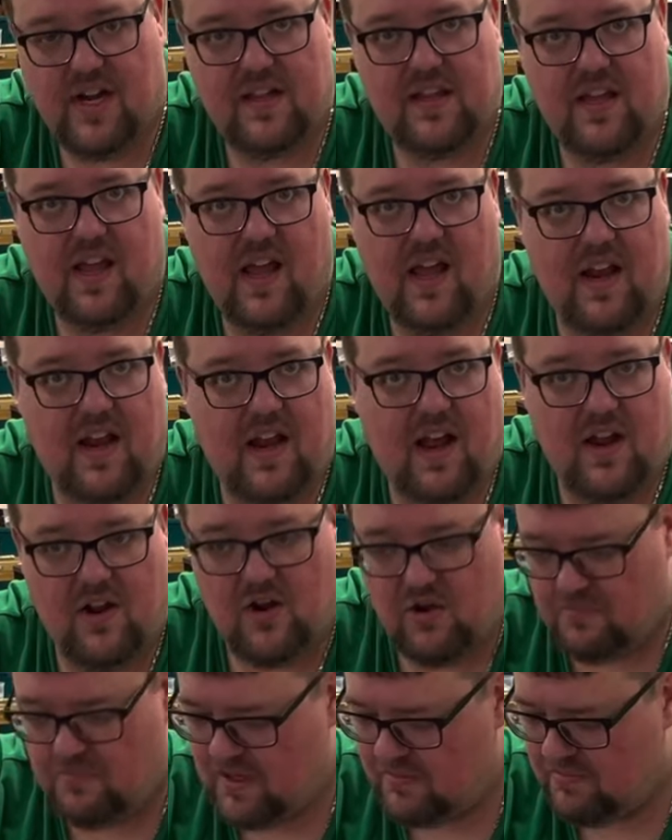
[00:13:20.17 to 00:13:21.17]
that, and I
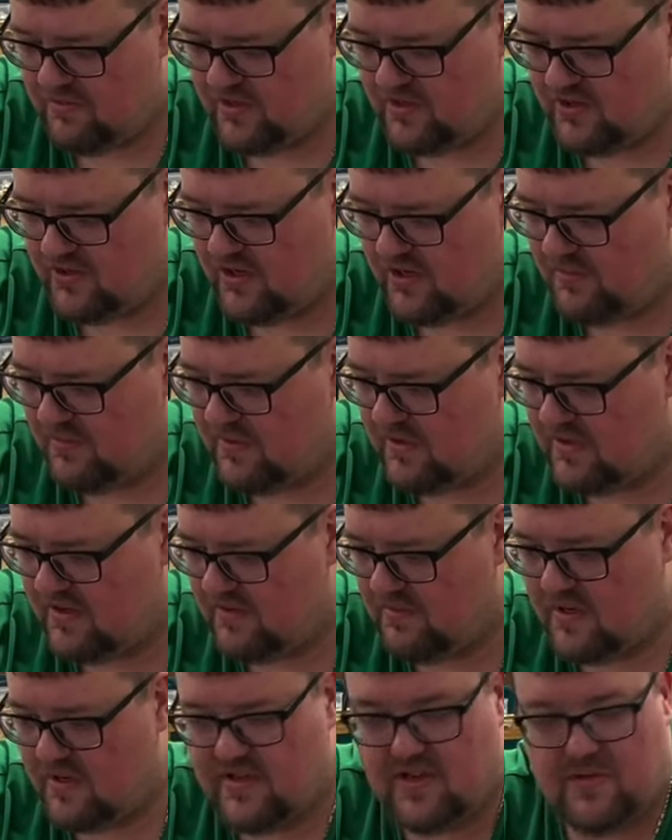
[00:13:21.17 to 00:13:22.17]
hope people enjoy them just
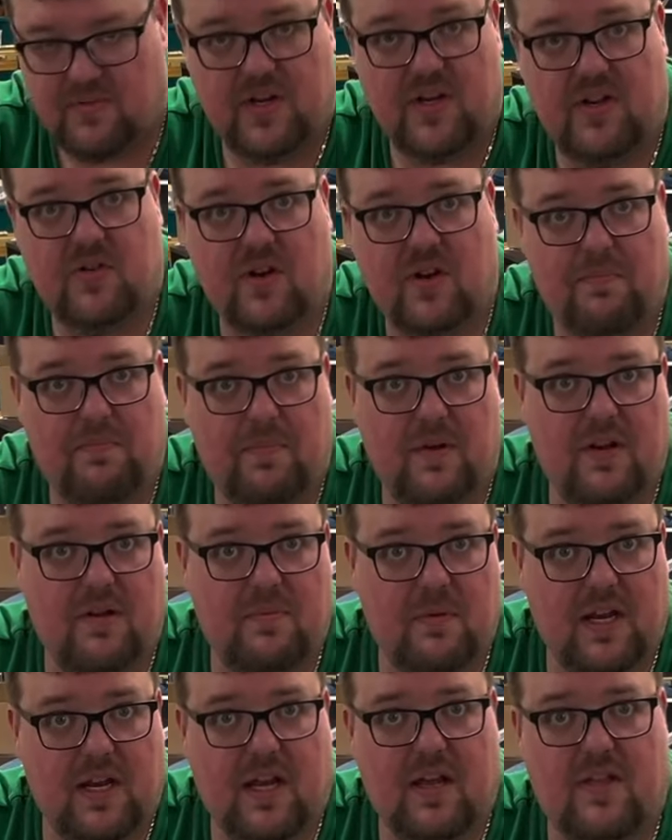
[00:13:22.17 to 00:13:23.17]
as much as we enjoyed putting
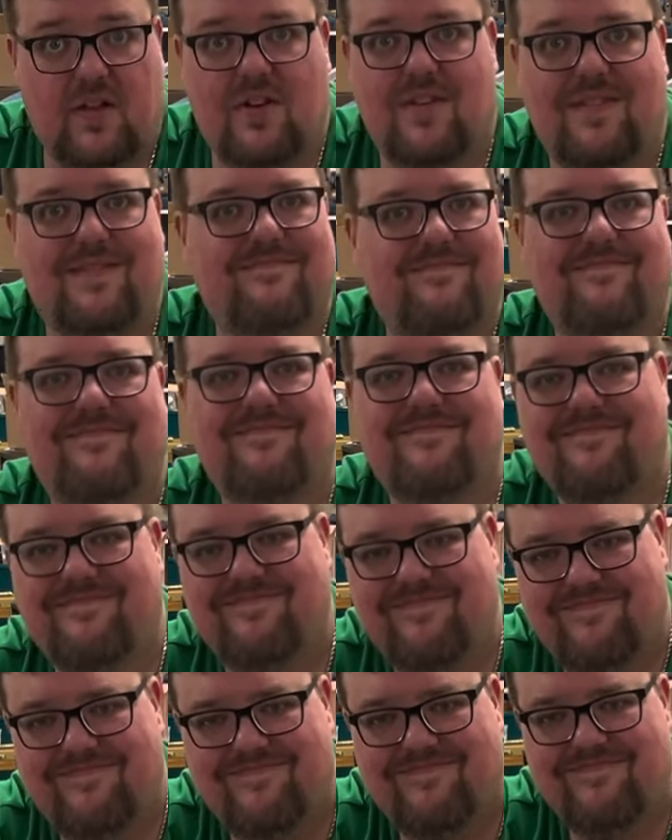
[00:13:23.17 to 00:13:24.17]
them together. All
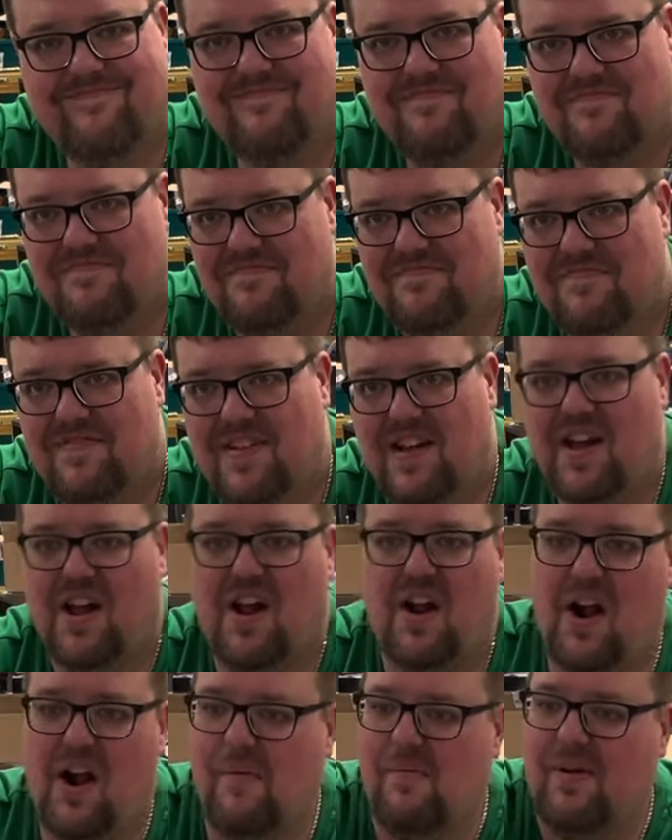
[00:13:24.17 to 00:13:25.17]
righty, thank you, my
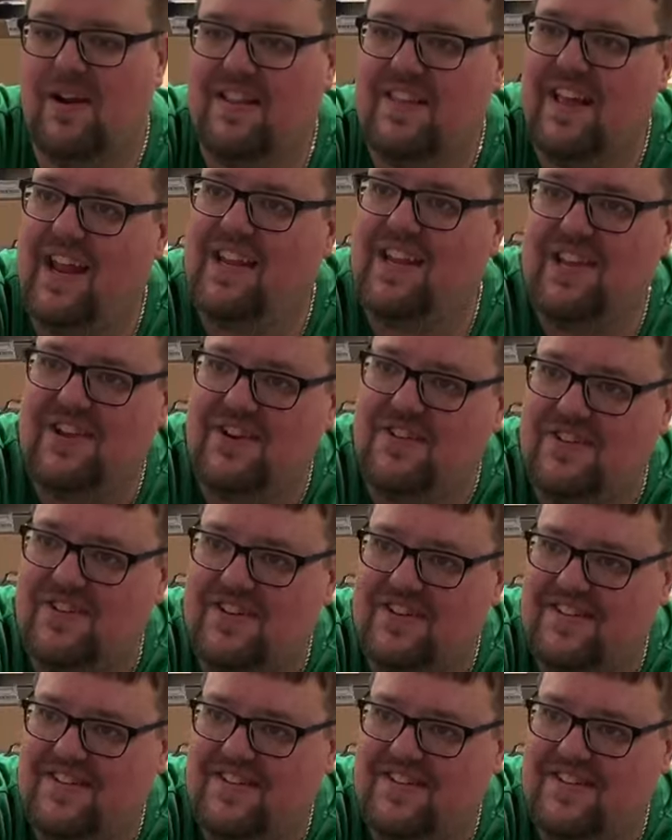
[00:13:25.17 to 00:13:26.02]
friend. All right, buddy. Thank you.